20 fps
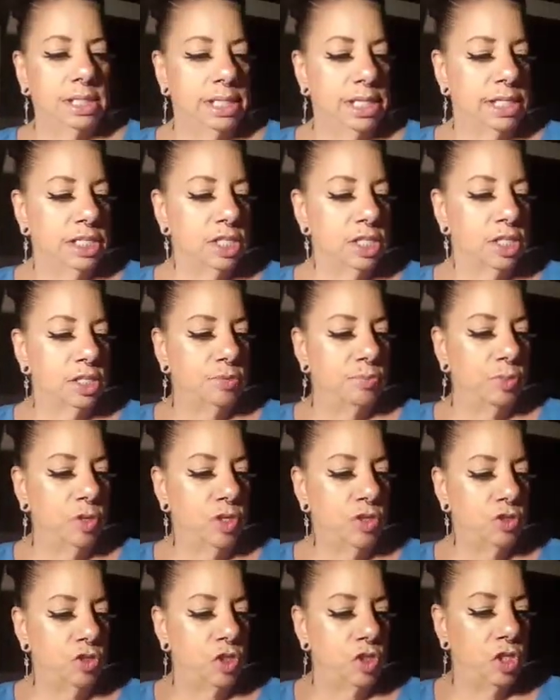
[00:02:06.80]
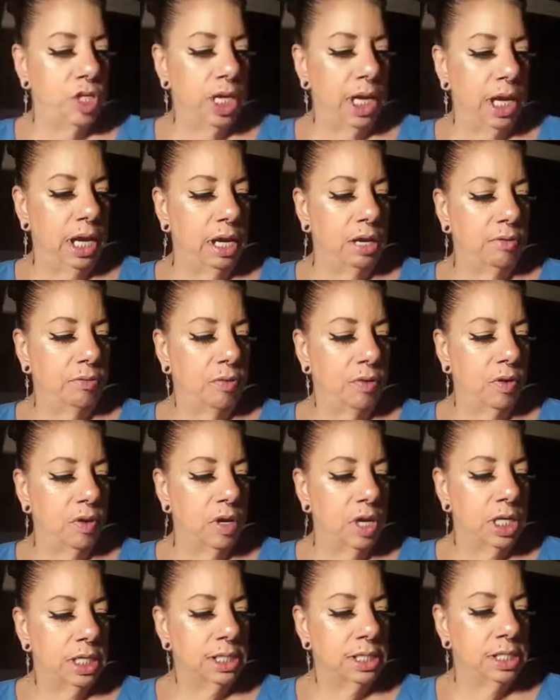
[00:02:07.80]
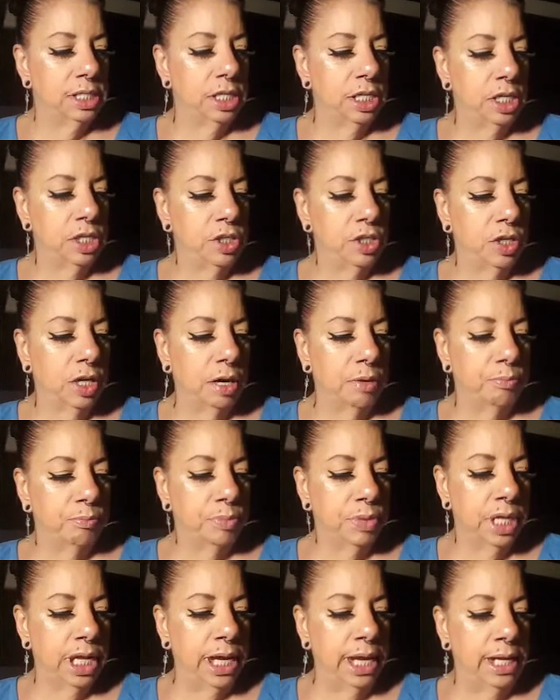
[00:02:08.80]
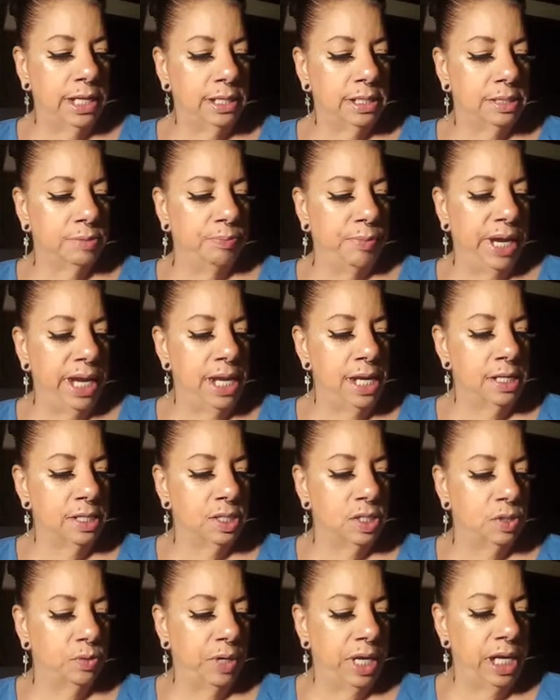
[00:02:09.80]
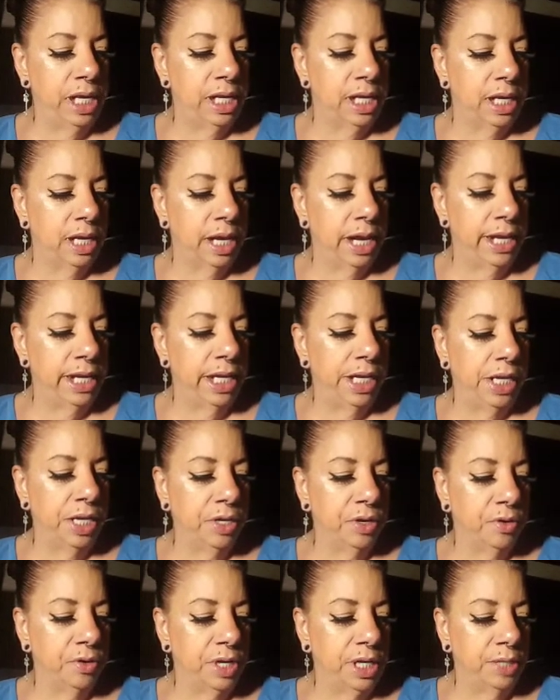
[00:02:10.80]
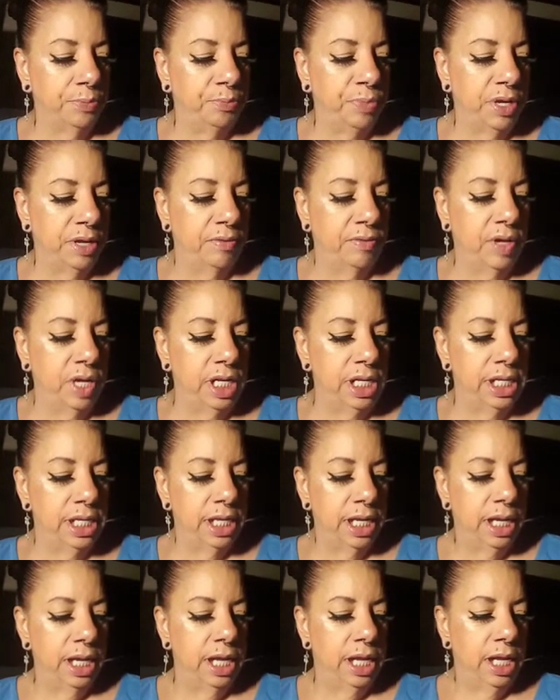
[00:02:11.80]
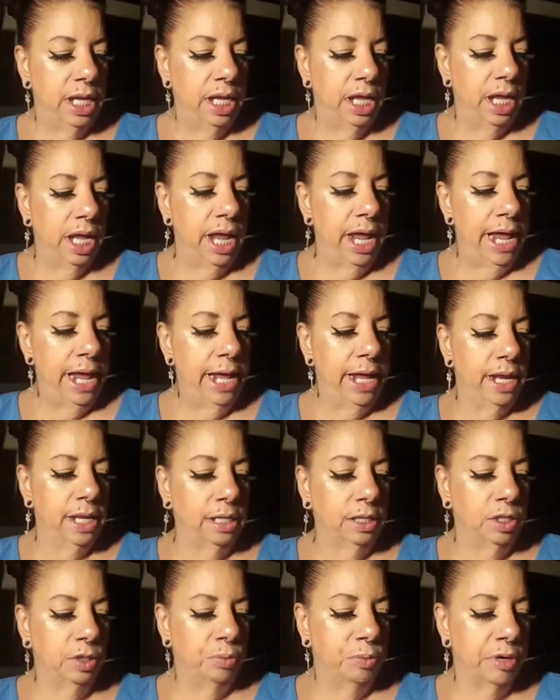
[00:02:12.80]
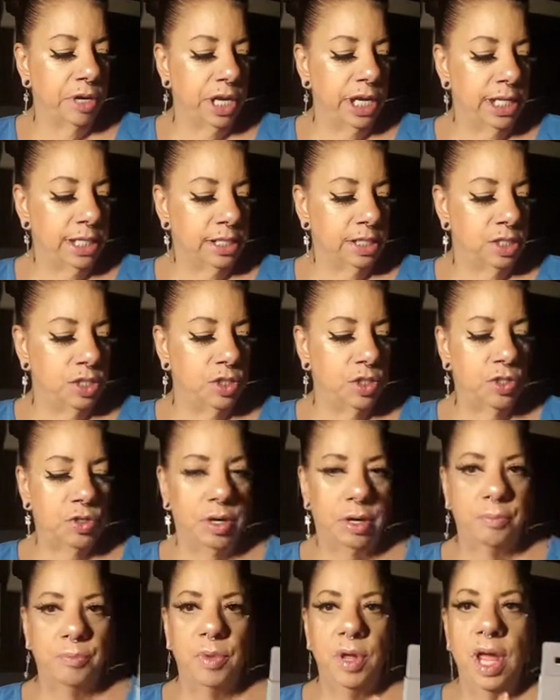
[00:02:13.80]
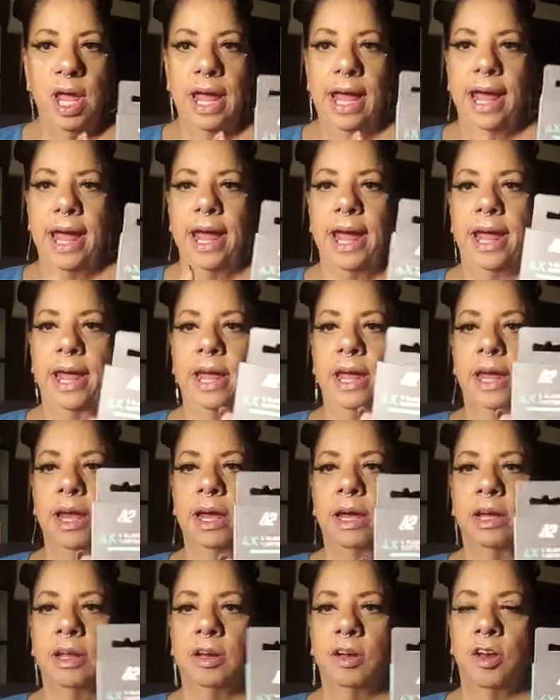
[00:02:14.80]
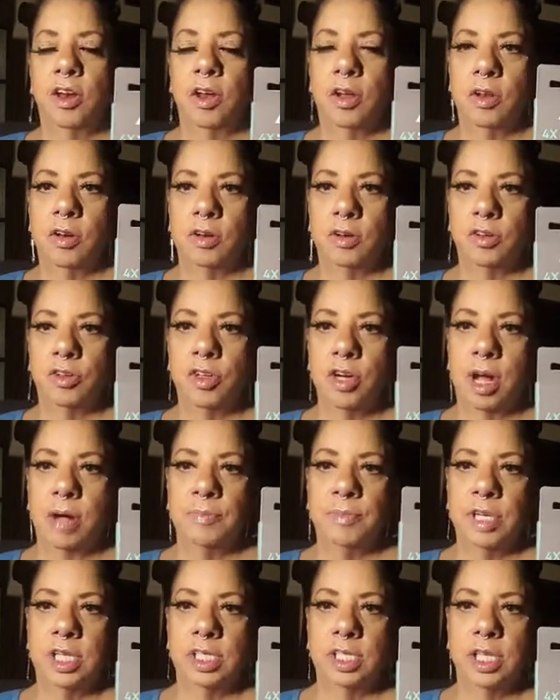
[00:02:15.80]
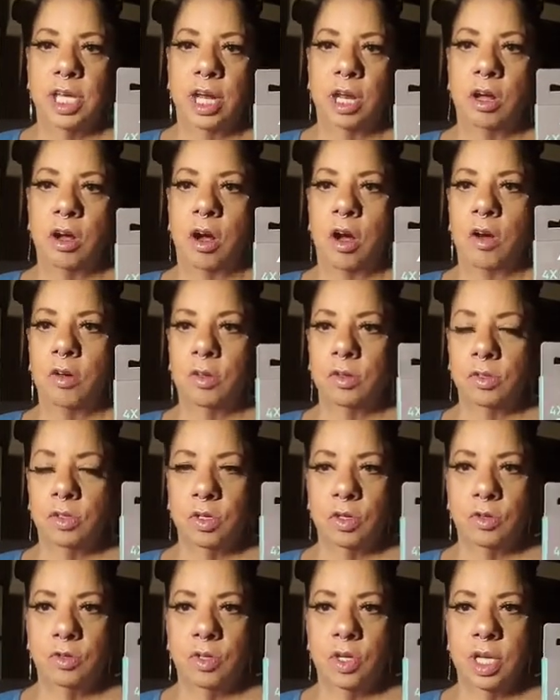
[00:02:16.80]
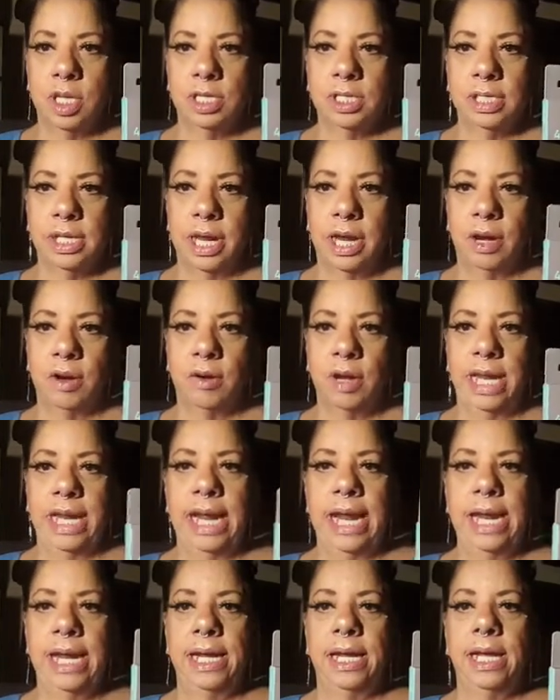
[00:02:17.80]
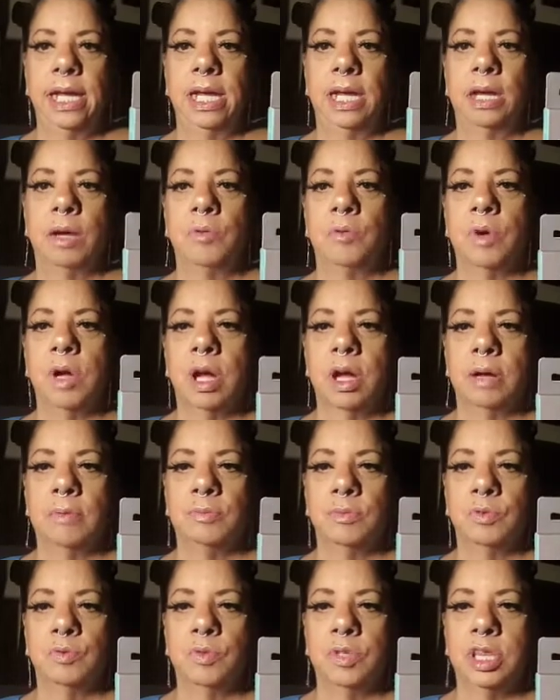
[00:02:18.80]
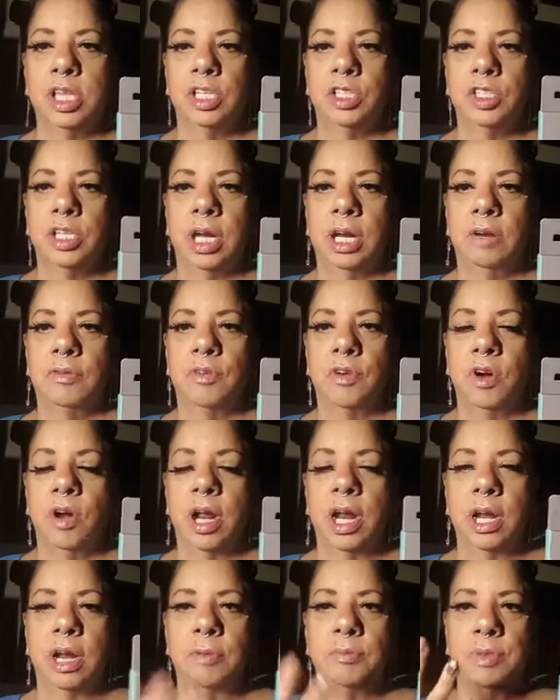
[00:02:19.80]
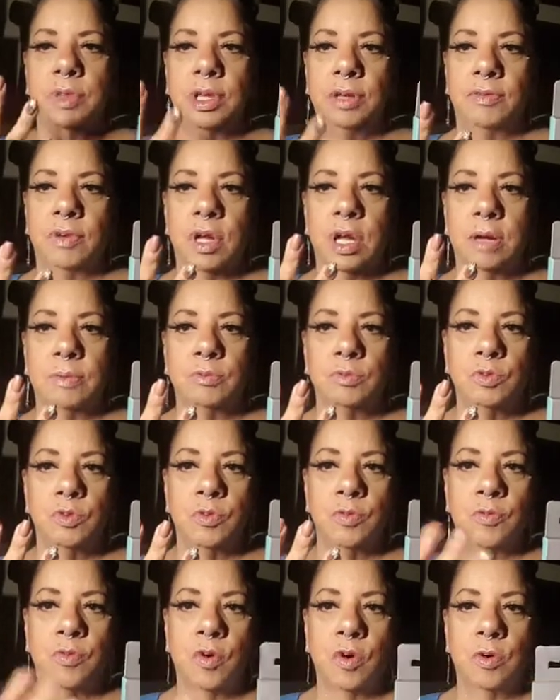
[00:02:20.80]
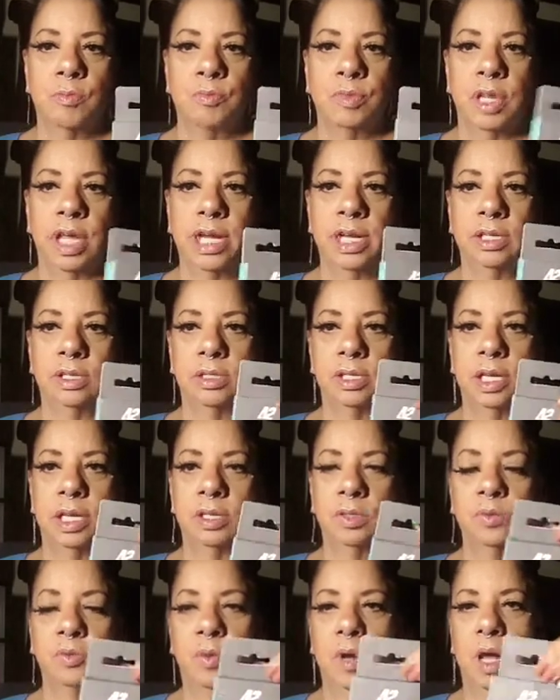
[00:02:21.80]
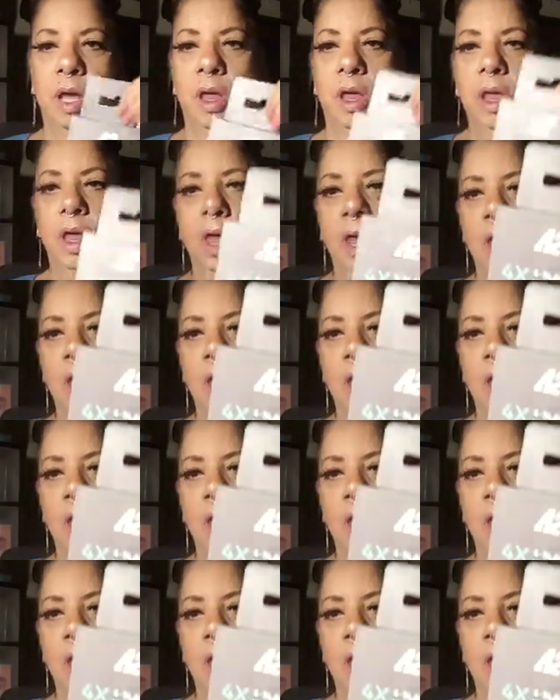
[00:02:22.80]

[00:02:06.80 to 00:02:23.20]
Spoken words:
says smooth shave, 6 sharp blades, made in Sweden, 90-degree pivot, and lubricant strip. And Shopmissa also does carry a kit, what comes with the shaver, and I believe it comes with 4 blades as well.